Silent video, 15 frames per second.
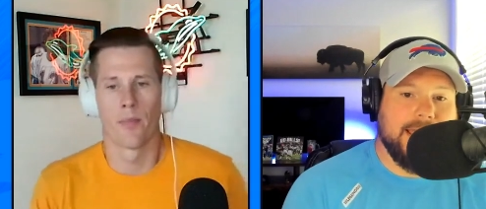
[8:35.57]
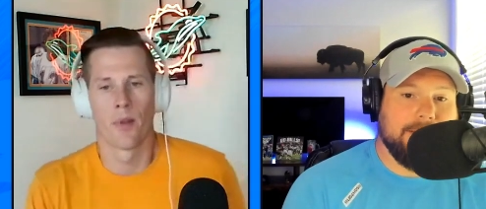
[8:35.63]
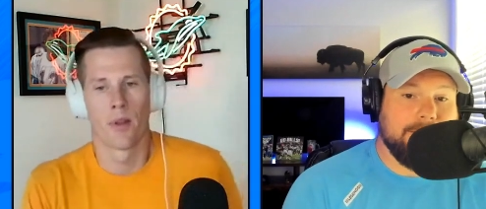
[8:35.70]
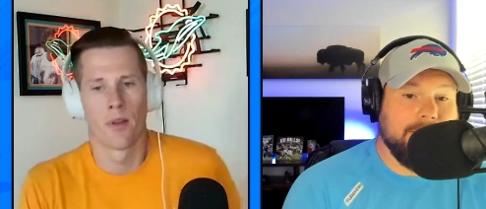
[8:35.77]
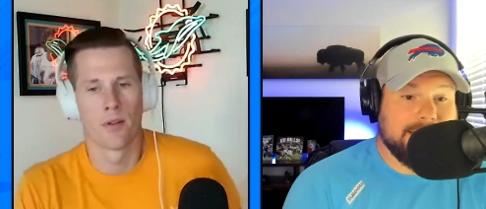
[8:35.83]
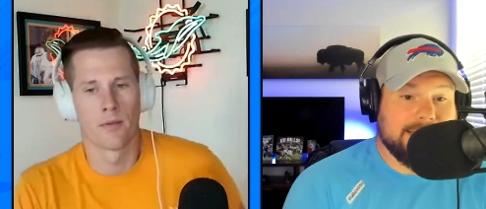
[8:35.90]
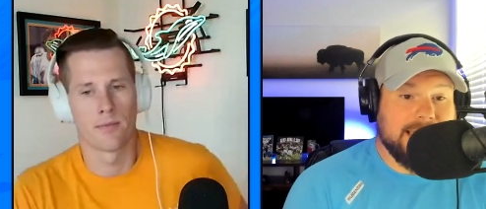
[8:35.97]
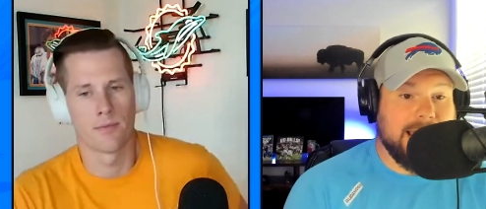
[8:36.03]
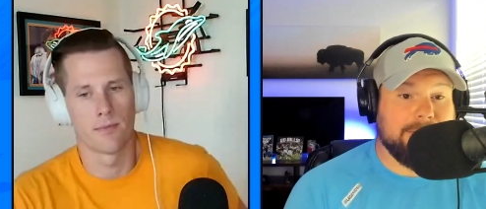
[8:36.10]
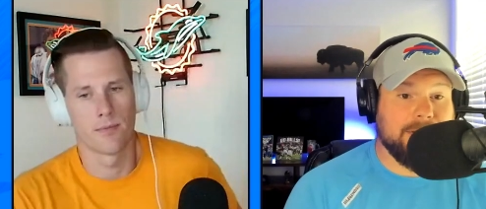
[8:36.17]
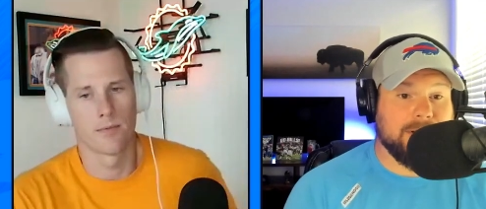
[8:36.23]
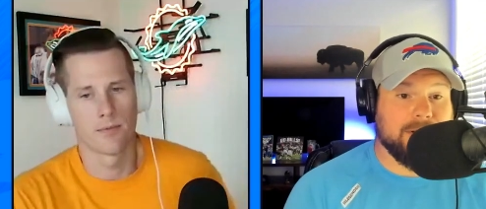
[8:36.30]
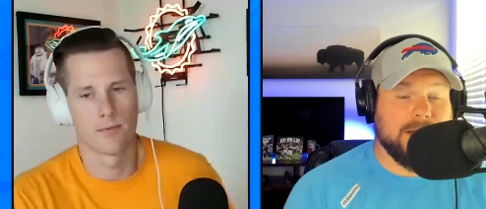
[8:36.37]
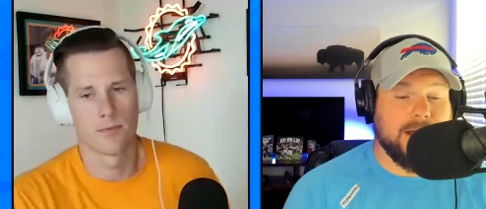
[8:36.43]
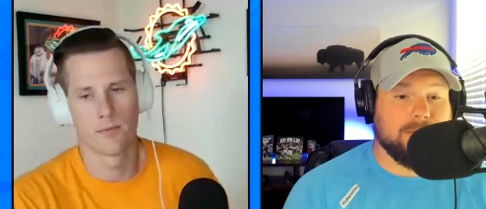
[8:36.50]
Speaker 1: Mike
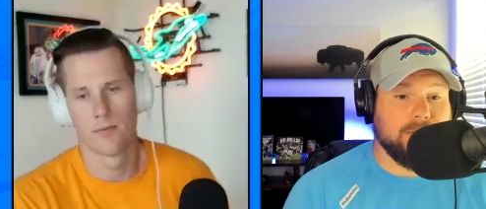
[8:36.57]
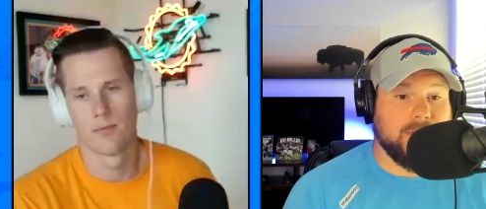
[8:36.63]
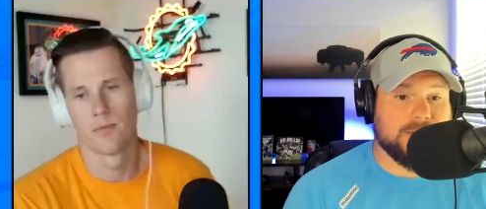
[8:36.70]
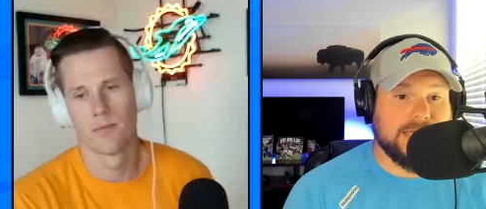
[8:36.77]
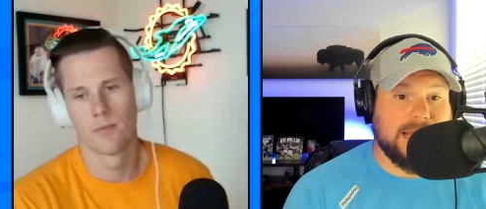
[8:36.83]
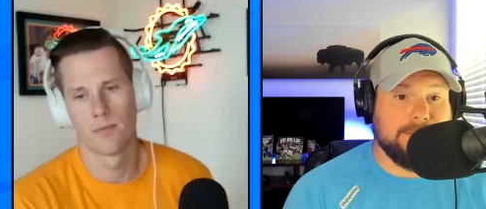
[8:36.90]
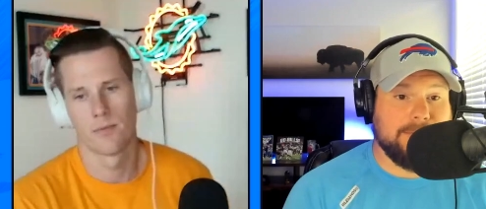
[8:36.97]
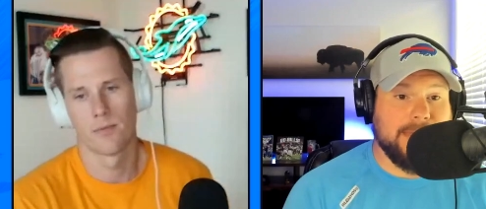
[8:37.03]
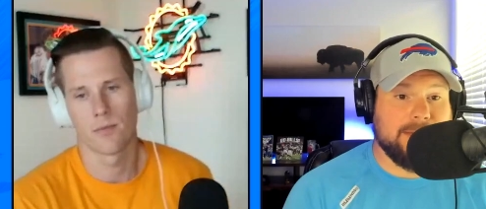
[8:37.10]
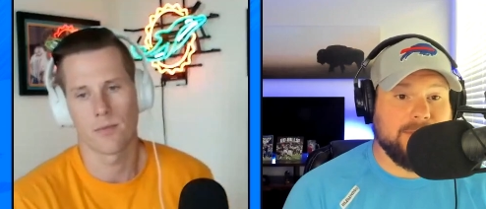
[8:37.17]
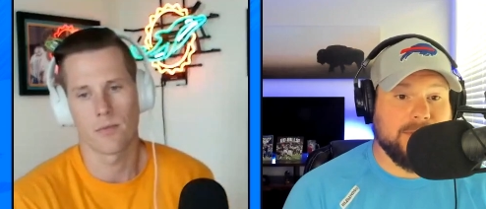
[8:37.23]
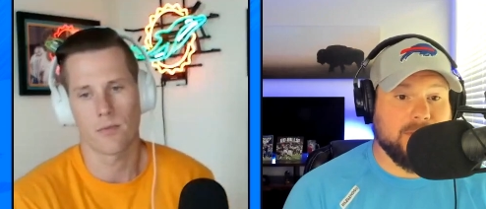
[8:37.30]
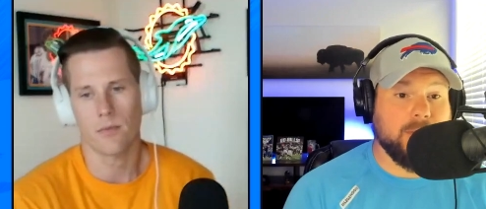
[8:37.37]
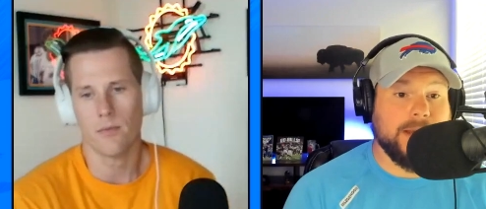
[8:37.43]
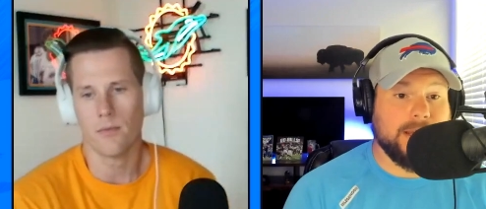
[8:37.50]
Tomlin uh, rolls out of bed with
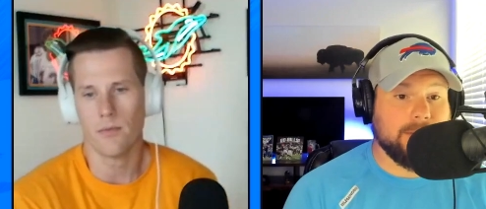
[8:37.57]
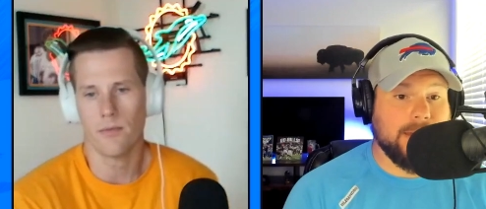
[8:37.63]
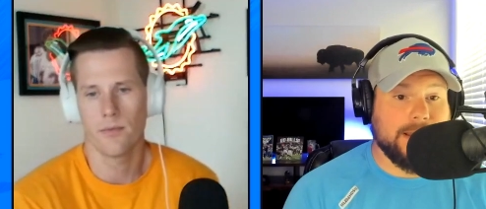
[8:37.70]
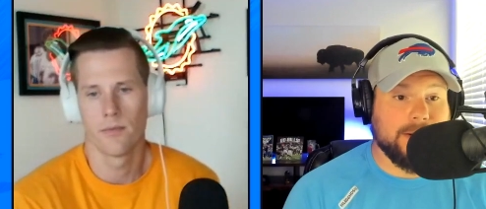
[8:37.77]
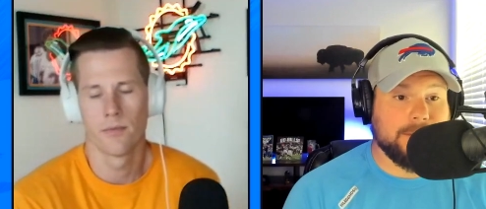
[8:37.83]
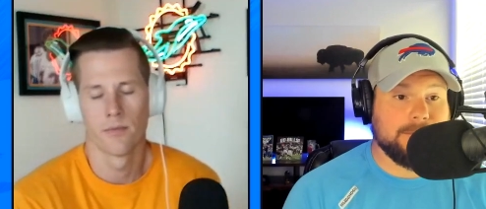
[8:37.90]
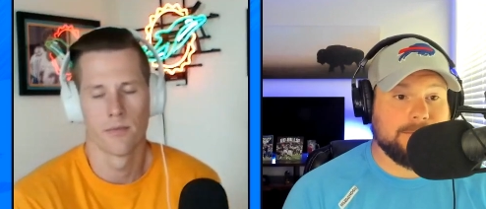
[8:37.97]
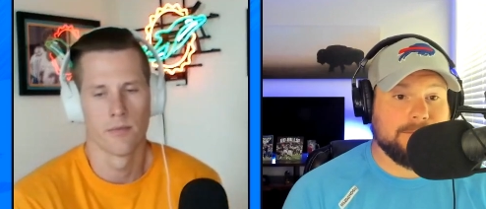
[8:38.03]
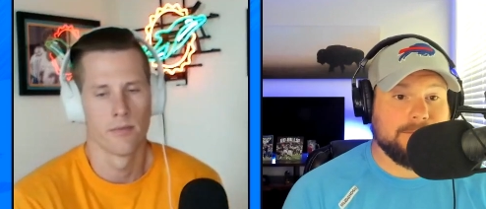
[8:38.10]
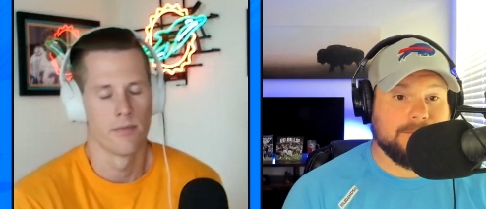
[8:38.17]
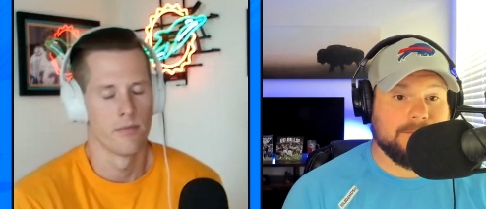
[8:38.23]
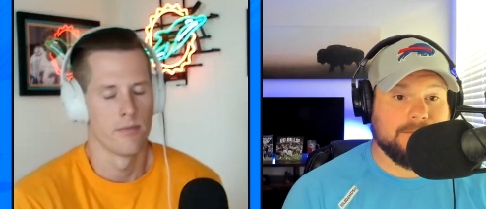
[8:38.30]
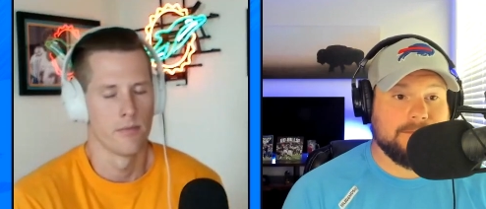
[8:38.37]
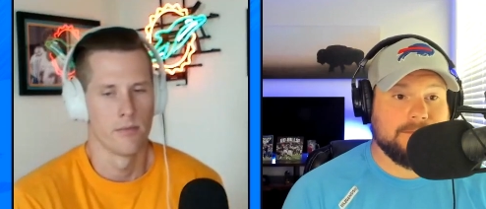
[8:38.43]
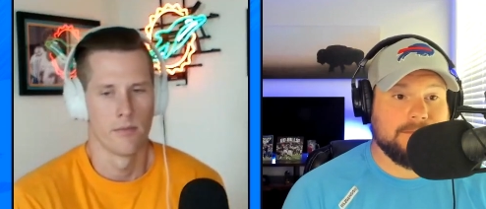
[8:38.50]
a winning record
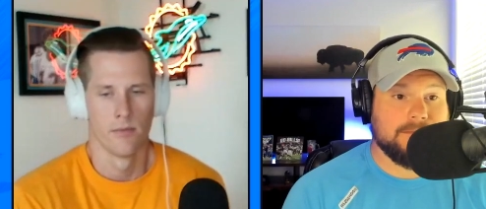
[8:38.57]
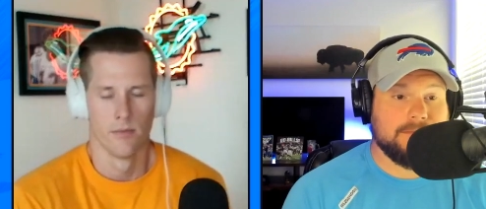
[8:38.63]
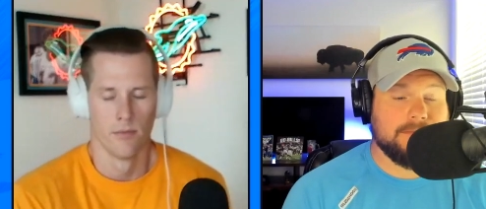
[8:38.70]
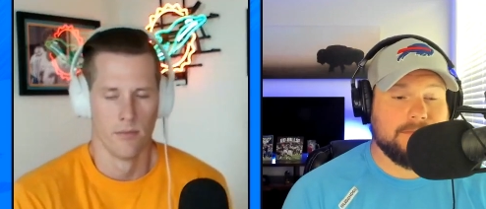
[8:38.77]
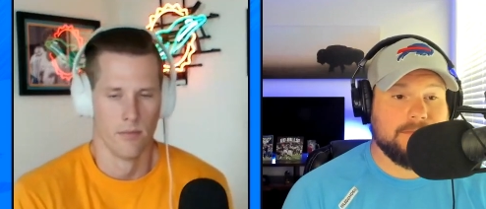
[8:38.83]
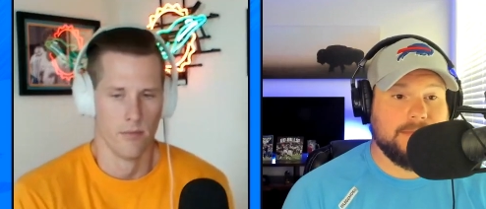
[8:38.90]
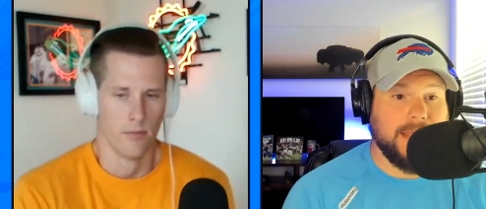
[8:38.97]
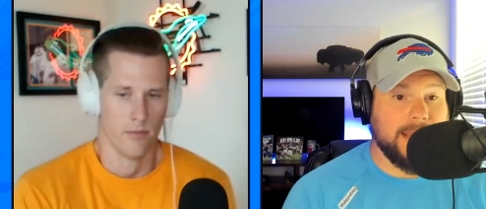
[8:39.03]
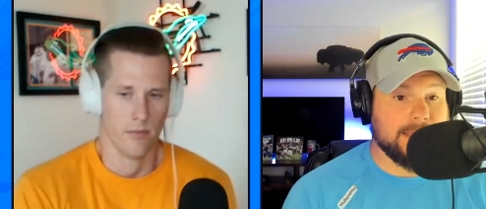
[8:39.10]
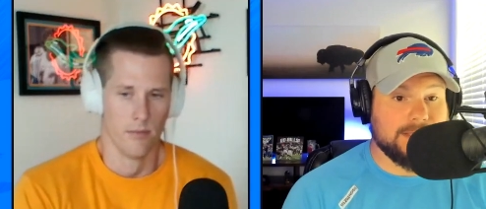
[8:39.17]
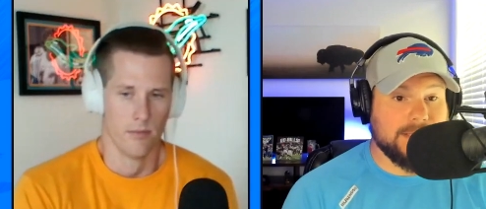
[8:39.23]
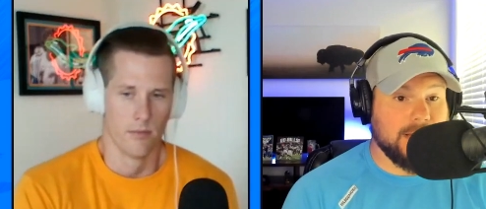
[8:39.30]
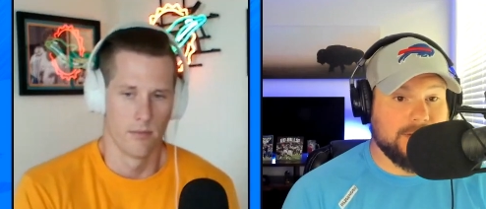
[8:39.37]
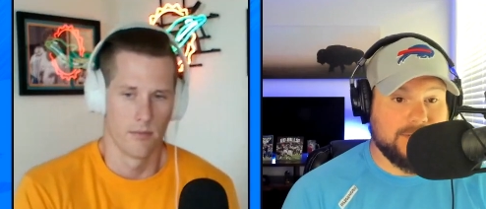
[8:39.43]
and has done